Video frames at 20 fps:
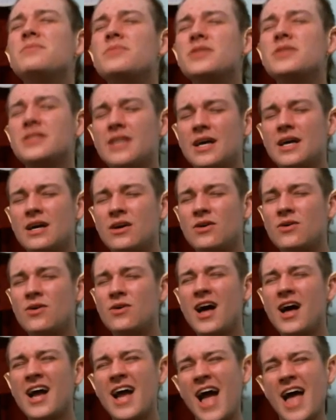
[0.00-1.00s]
but now
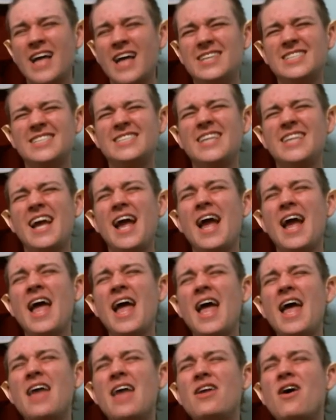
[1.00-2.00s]
I see
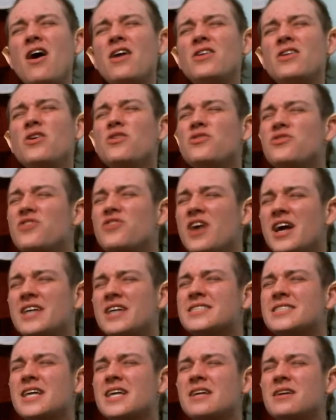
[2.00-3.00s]
it on your
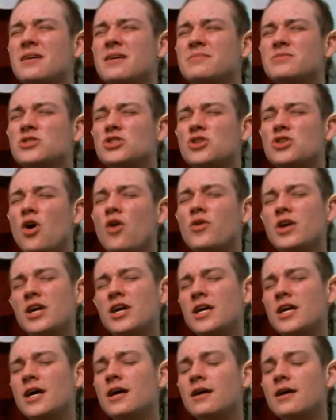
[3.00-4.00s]
face, and I'm
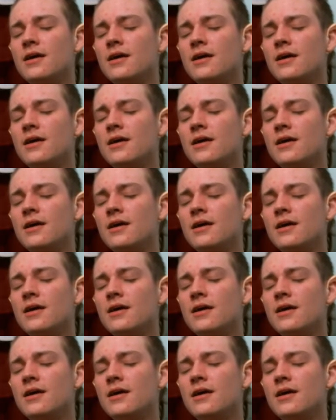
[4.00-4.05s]
sorry,